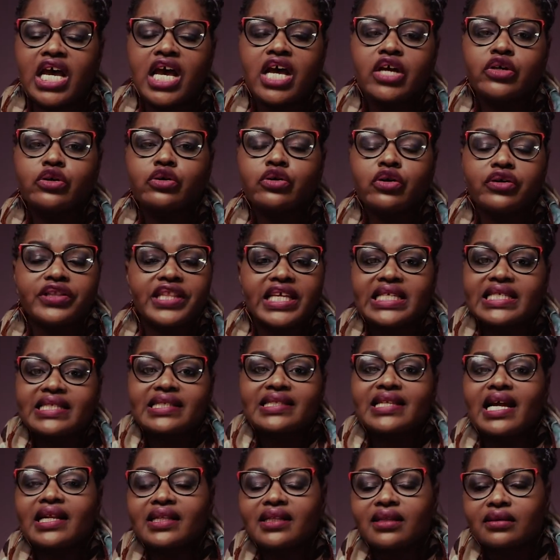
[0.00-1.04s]
they
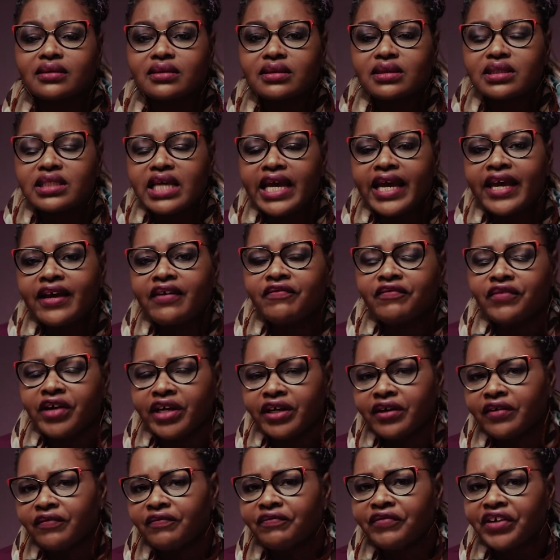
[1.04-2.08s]
startled
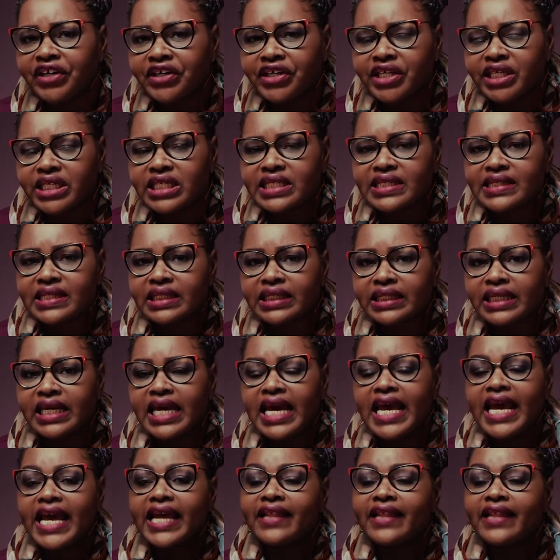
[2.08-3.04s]
very easily.